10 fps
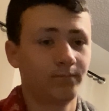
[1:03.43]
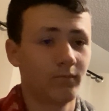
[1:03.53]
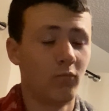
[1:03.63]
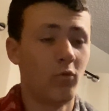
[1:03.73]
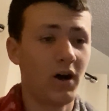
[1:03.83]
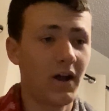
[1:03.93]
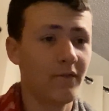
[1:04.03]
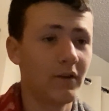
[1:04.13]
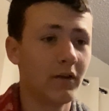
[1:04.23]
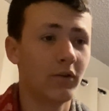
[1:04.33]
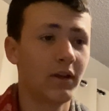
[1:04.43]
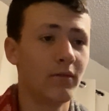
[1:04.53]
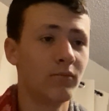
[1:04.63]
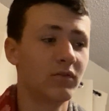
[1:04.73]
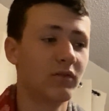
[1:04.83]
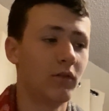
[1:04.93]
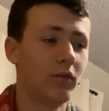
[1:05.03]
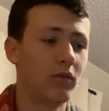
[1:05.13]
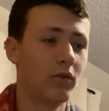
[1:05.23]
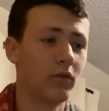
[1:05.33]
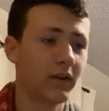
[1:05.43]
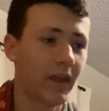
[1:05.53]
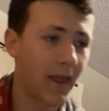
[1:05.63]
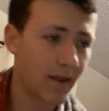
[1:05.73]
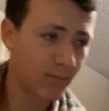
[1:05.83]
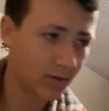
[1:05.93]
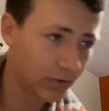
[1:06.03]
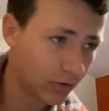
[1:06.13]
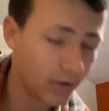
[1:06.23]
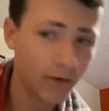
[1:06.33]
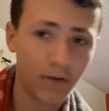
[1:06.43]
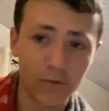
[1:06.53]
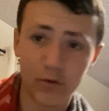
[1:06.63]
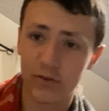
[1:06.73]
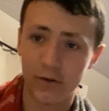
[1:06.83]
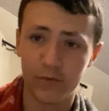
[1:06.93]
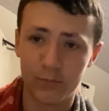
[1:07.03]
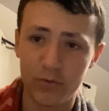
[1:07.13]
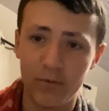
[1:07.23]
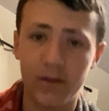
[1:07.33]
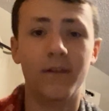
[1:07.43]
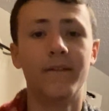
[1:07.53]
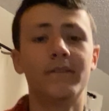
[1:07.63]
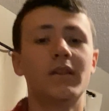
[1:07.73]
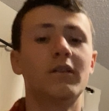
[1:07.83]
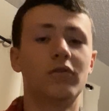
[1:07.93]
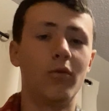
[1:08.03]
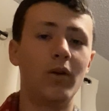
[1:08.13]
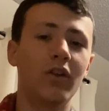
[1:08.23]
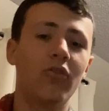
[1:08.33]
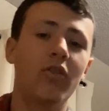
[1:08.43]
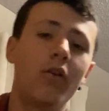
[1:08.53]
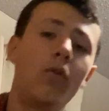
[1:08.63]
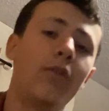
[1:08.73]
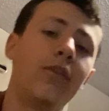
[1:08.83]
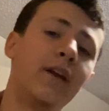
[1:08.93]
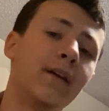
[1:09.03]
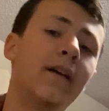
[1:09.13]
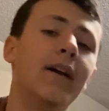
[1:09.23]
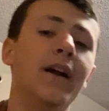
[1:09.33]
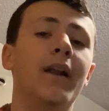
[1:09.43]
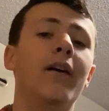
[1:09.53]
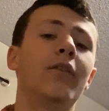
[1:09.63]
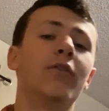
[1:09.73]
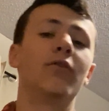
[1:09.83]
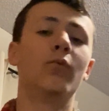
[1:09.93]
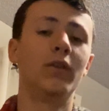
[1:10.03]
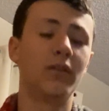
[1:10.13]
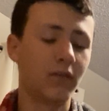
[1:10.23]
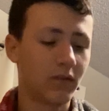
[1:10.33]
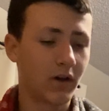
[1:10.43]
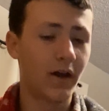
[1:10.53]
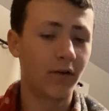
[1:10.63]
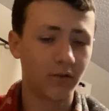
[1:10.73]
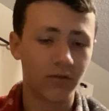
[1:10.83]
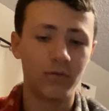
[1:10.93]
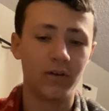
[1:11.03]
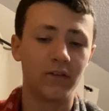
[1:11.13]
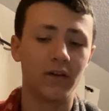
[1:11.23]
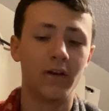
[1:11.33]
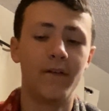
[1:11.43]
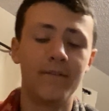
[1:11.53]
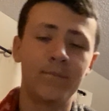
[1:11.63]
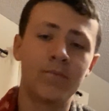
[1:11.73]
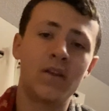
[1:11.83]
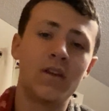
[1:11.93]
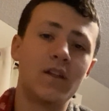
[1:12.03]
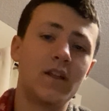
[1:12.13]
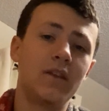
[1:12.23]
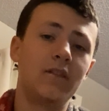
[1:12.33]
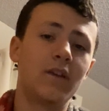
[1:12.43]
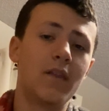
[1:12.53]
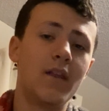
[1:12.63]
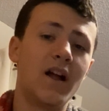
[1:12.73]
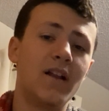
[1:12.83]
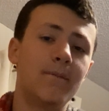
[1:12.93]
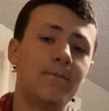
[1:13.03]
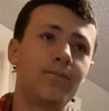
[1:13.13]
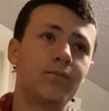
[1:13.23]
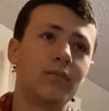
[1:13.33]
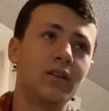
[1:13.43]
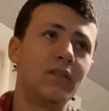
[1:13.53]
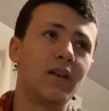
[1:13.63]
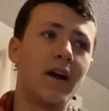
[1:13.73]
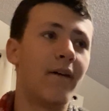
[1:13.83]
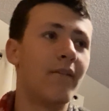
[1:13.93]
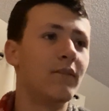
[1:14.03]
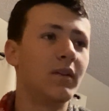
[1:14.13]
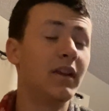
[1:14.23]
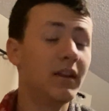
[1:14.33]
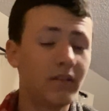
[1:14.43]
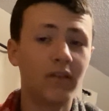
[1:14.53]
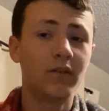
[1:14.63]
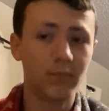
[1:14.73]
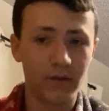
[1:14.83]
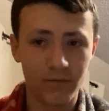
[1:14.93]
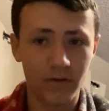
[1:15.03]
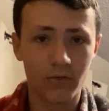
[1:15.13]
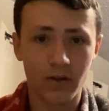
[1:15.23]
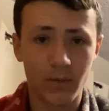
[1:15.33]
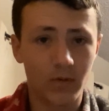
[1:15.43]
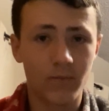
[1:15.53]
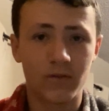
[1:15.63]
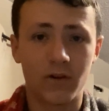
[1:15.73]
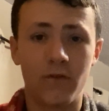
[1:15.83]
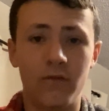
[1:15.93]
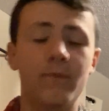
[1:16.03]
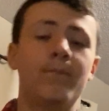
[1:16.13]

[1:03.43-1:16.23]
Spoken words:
why video games can be good for self-improvement. So I watched the whole thing and I understood what he said. He said that he doesn't play video games himself